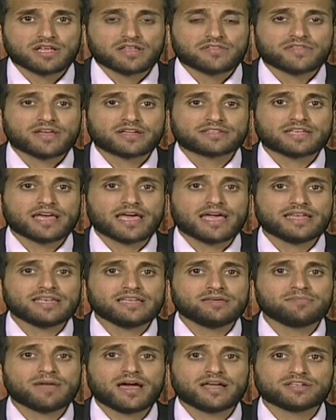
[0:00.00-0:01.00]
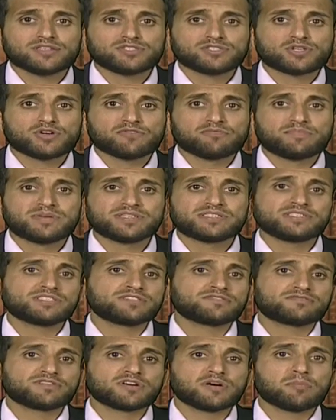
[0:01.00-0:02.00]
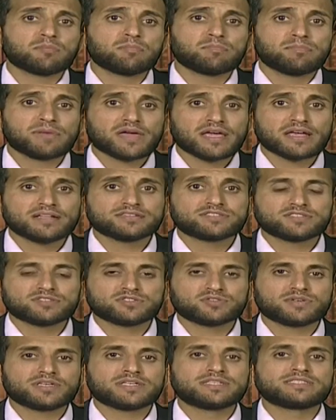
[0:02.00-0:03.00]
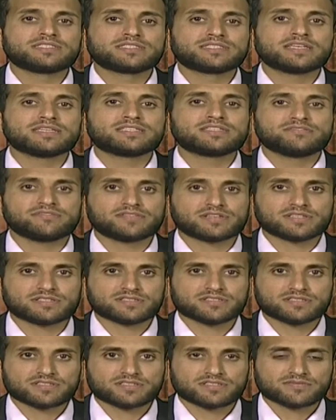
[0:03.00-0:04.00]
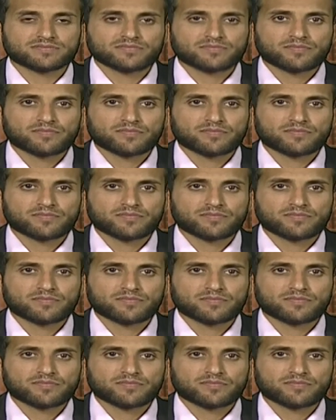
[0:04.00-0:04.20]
that any manager of business firm pales into insignificance.